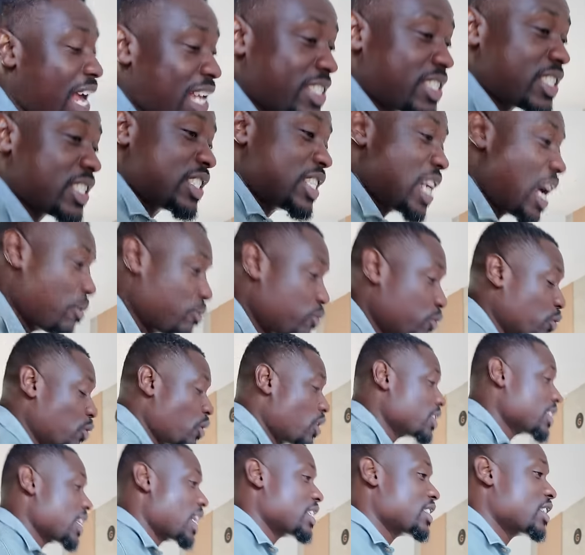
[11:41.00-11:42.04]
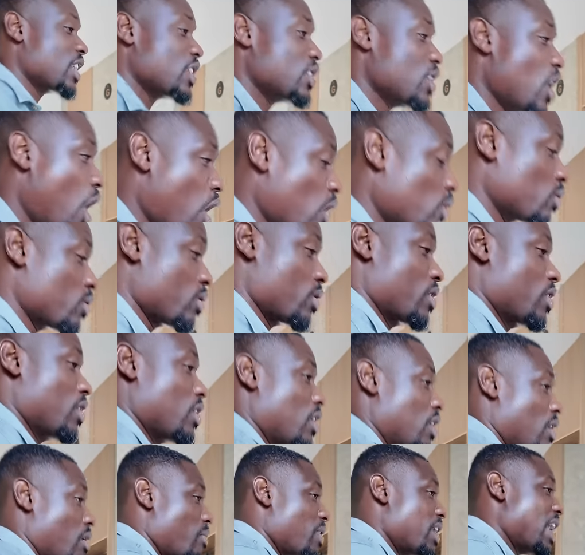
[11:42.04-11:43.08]
and see Jam Tours and say, yo,
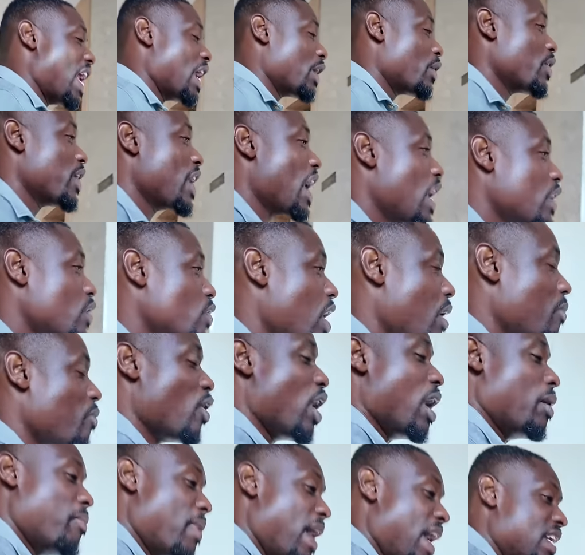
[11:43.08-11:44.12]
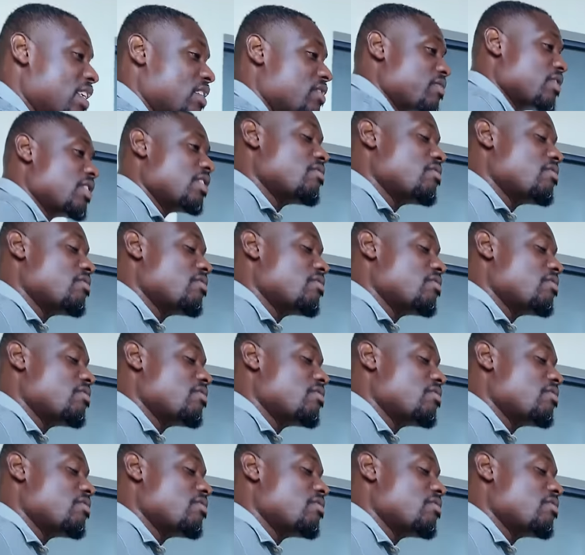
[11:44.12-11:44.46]
like we are doing more and buy this